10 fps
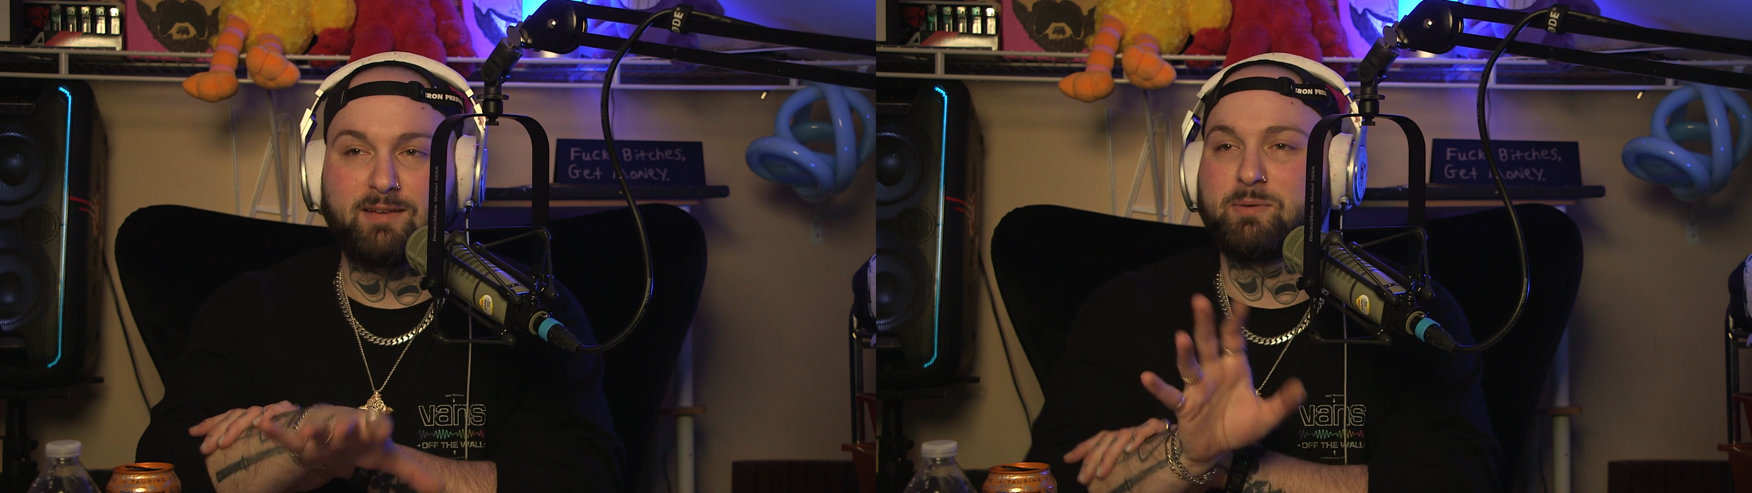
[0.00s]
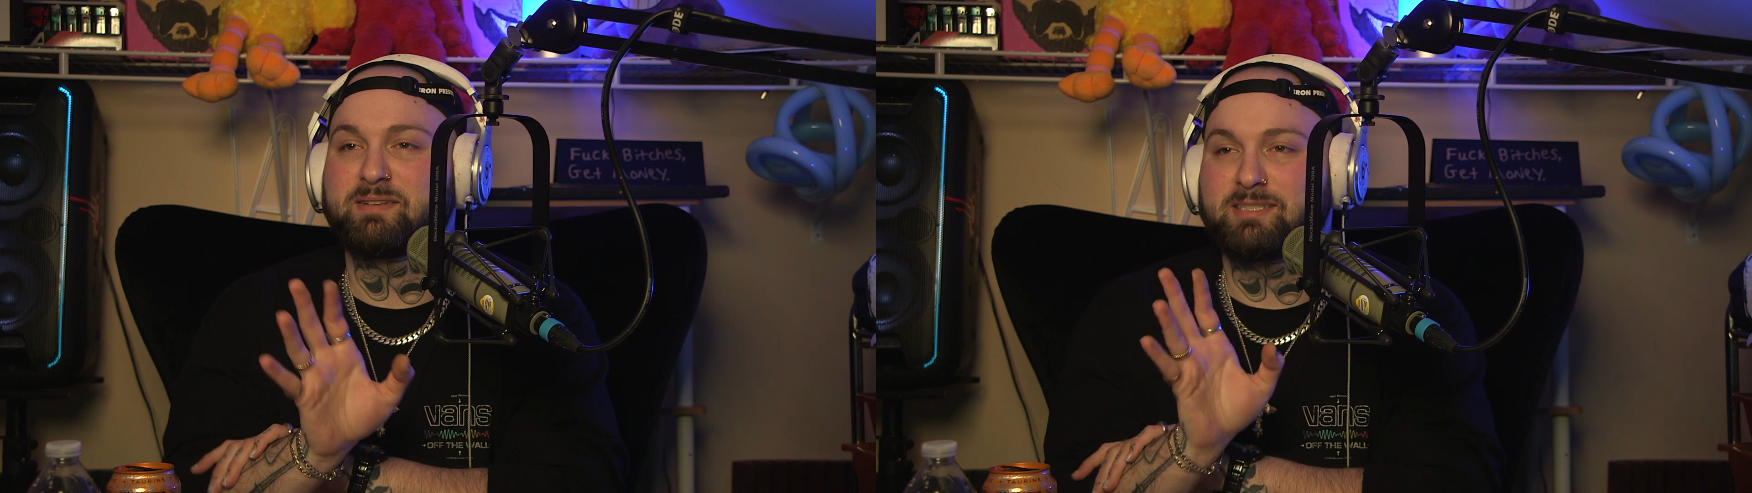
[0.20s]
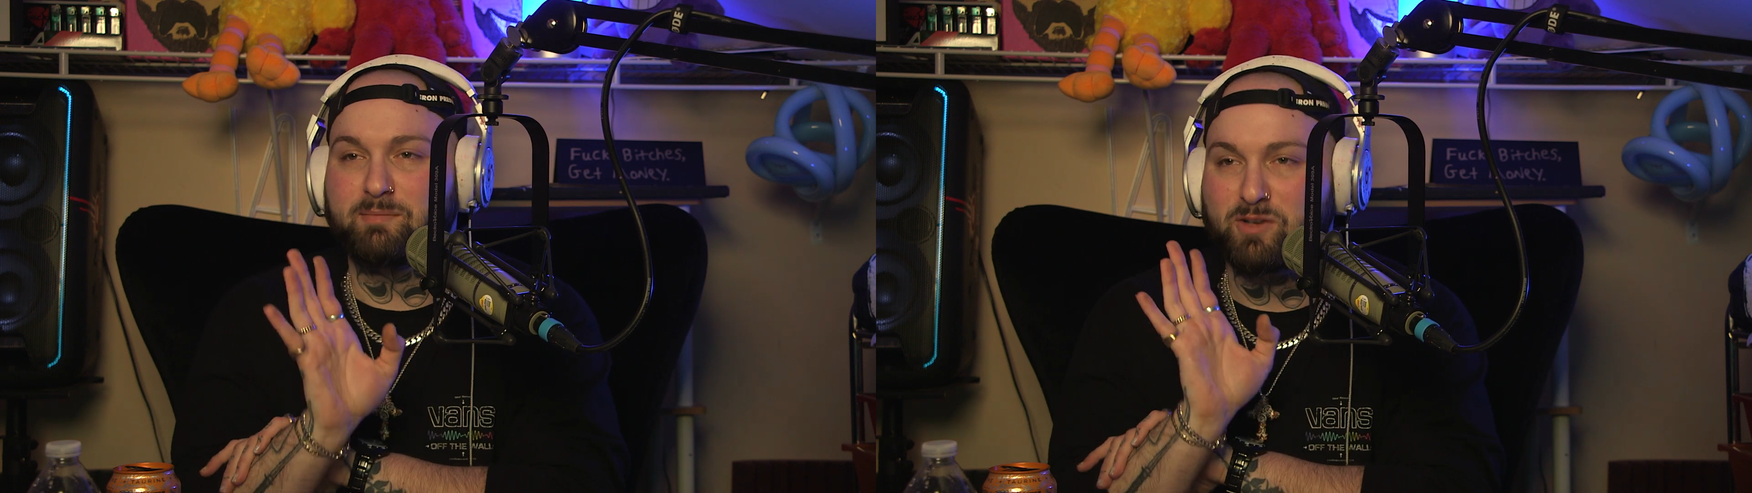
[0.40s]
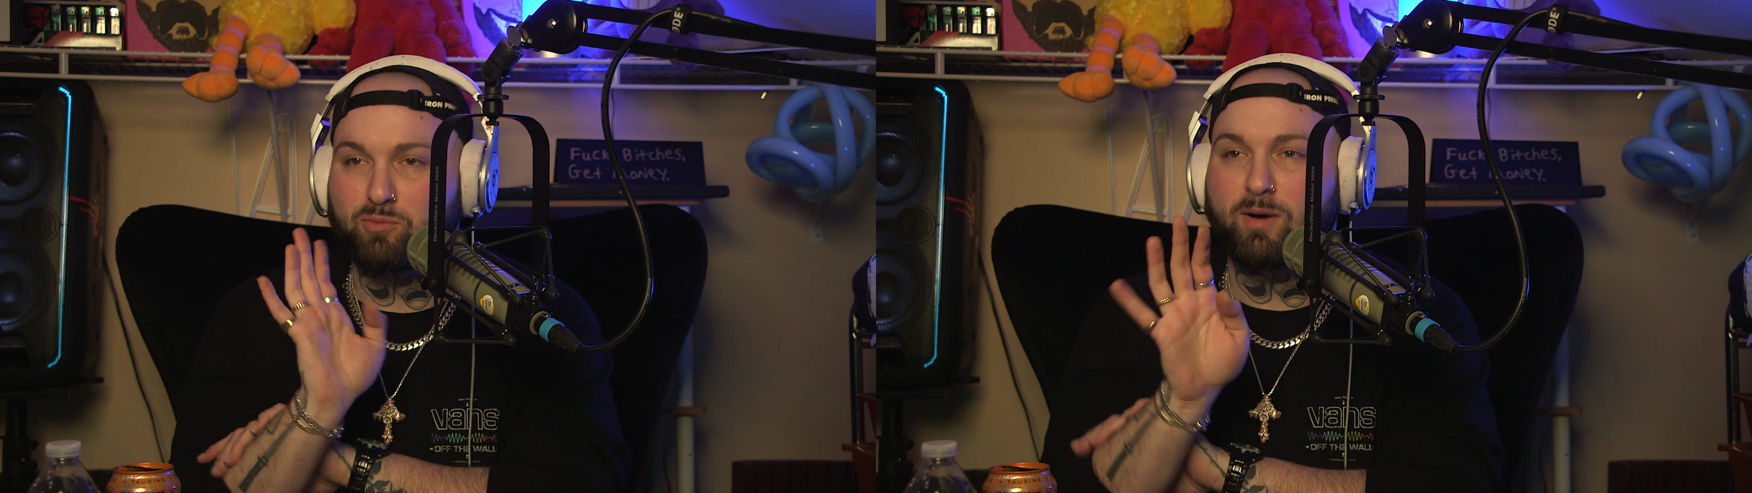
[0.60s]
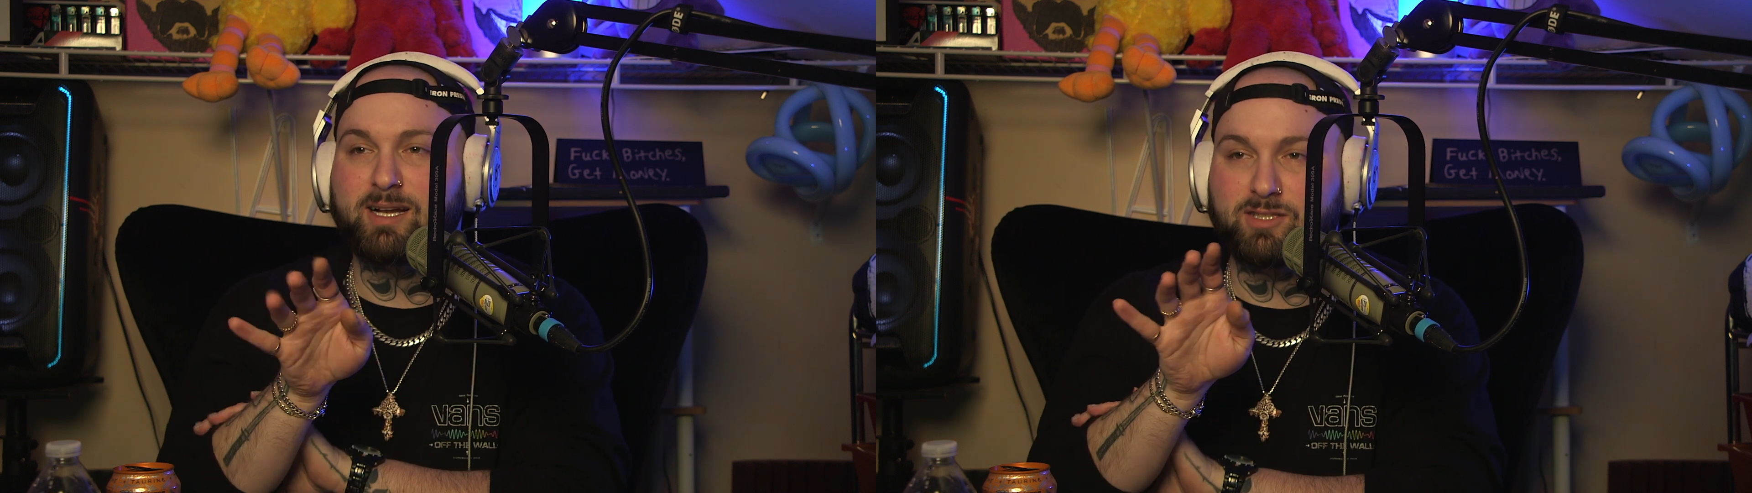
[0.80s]
If you want to see somebody who
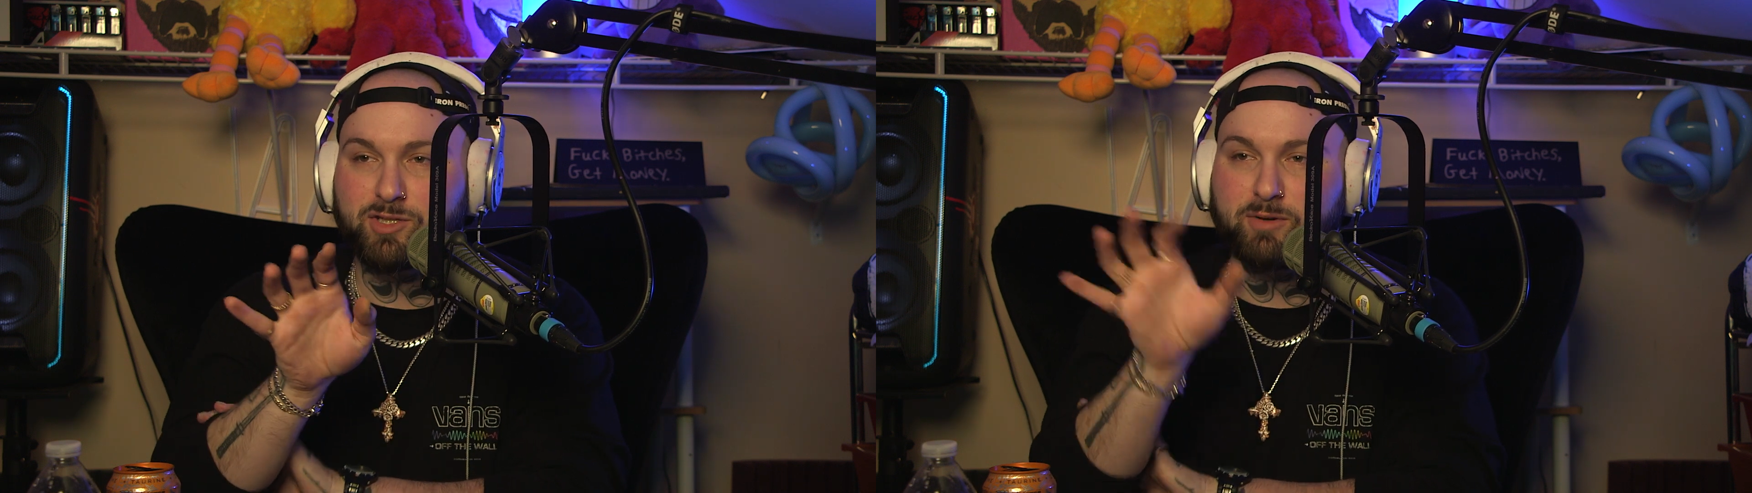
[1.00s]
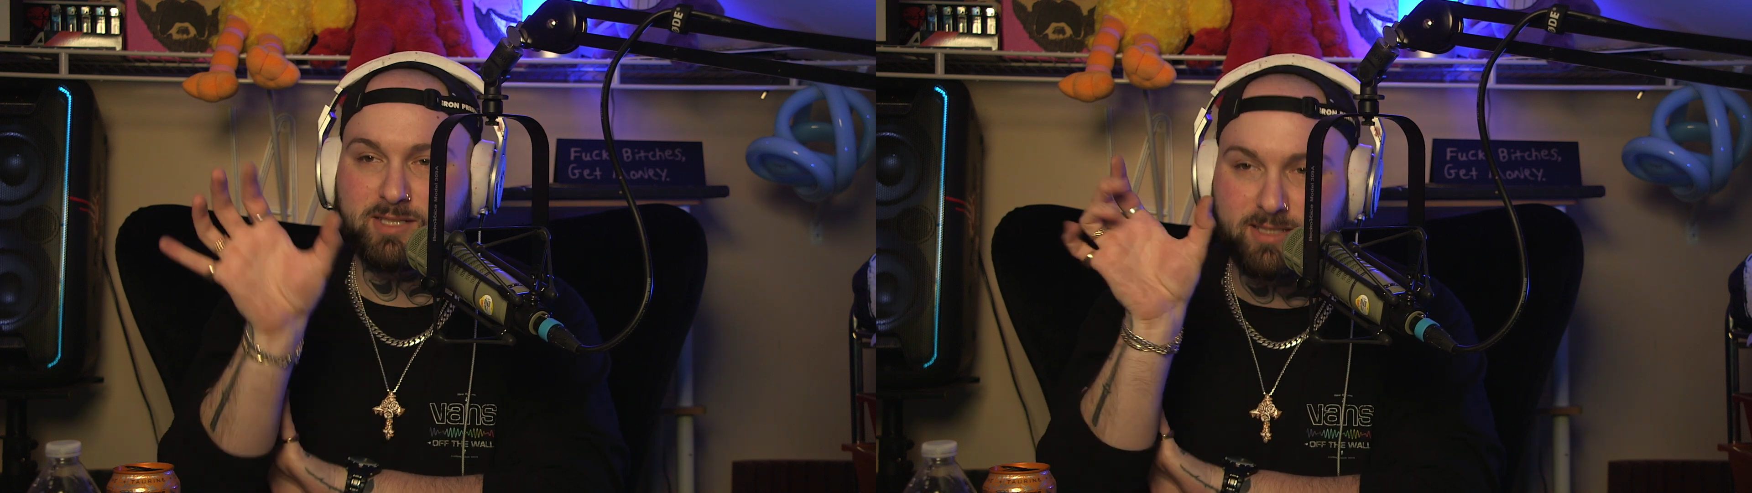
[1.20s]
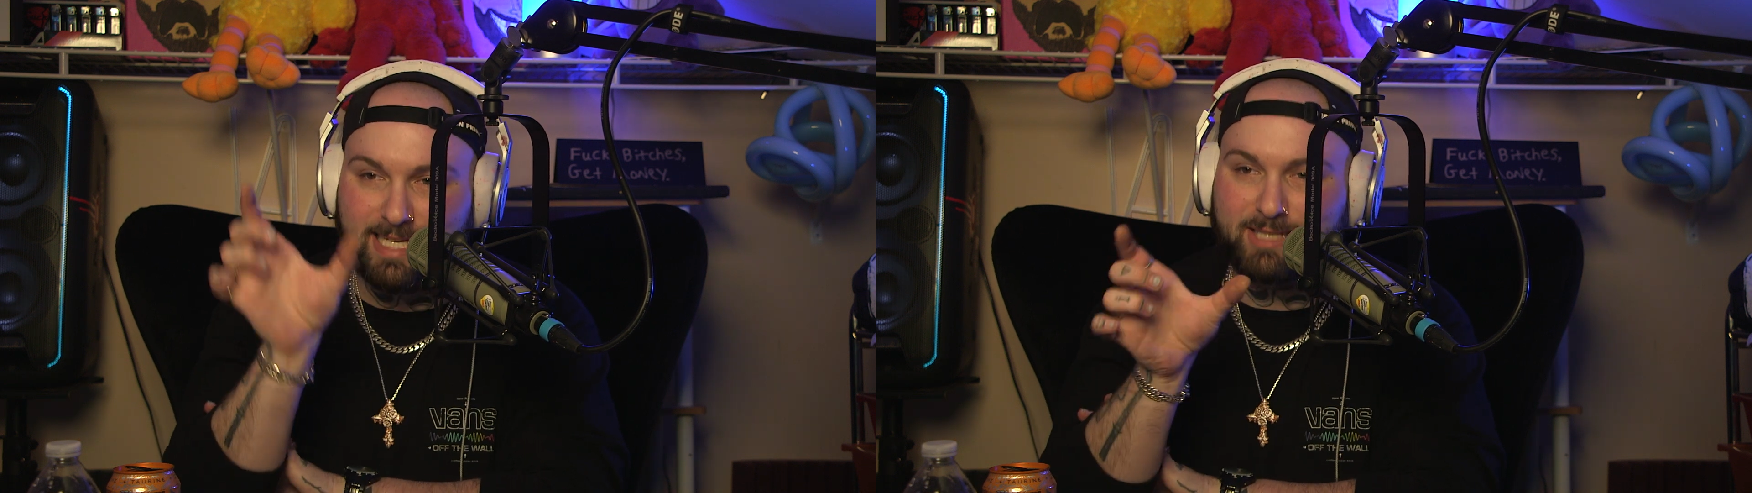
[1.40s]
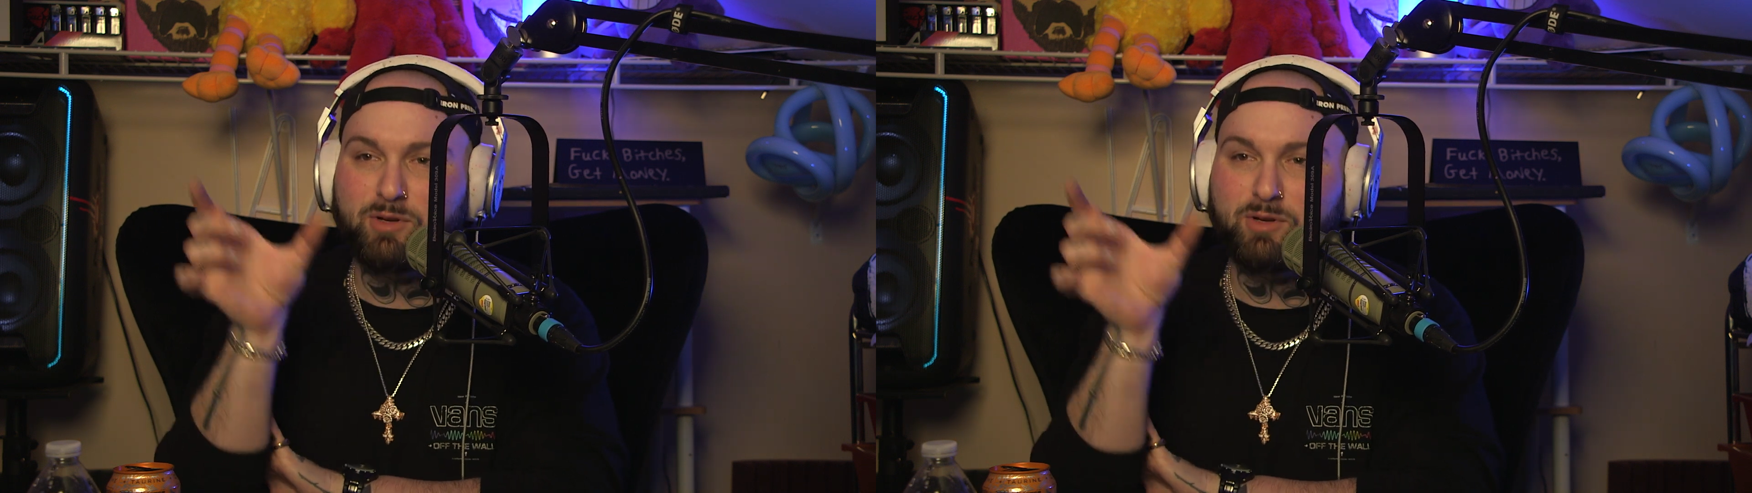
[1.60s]
writes jokes and each,